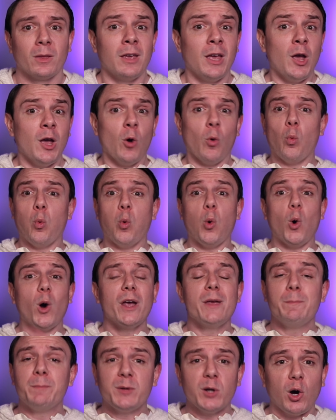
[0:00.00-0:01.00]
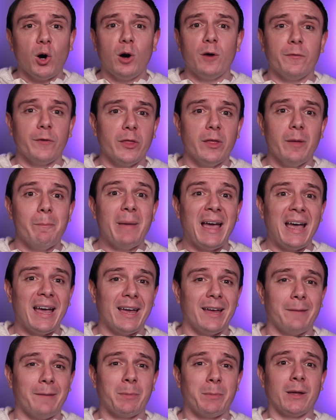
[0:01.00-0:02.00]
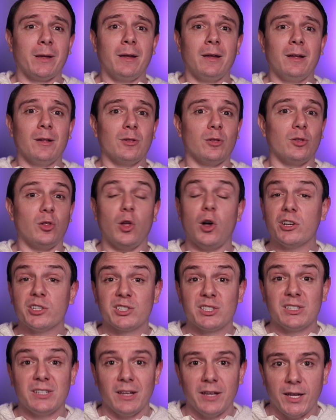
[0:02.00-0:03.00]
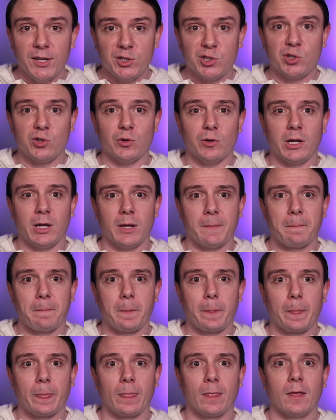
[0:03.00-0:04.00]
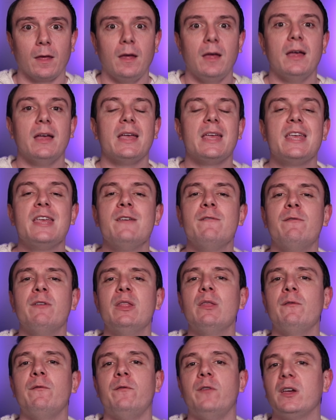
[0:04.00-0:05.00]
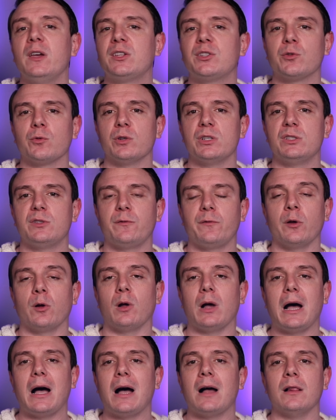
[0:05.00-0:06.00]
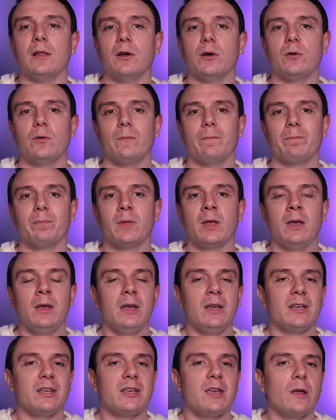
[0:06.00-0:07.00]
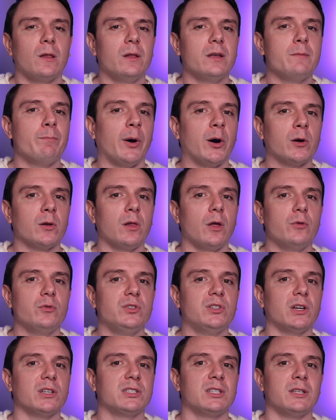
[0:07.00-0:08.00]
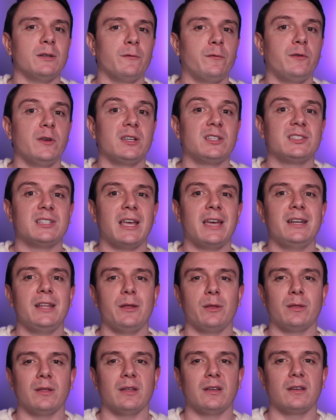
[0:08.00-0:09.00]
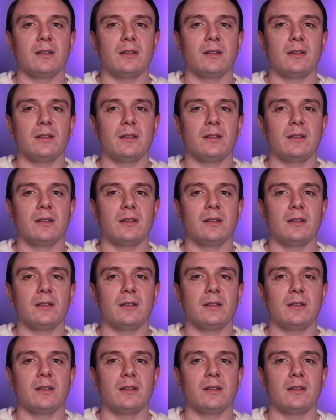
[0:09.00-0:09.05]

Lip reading: wiped off of the map, lost to history. Even the victories feel hollow. Killing Barlow doesn't fix anything.